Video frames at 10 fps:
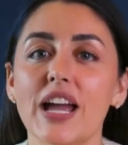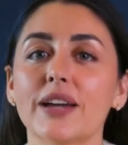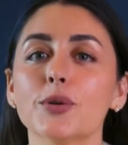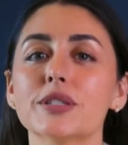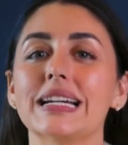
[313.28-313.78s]
or
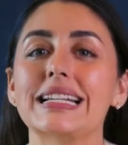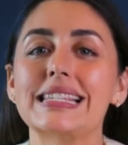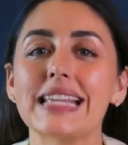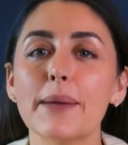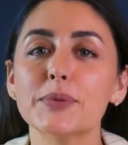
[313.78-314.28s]
channels
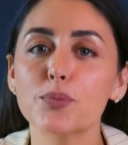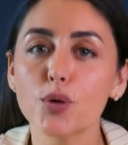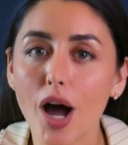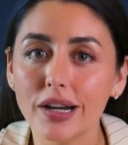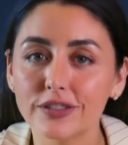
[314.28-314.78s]
accept
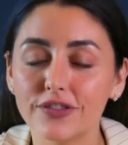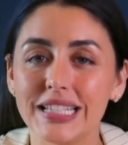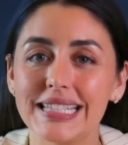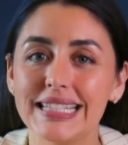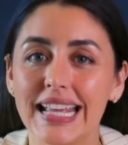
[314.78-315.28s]
product
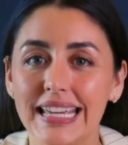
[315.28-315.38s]
feeds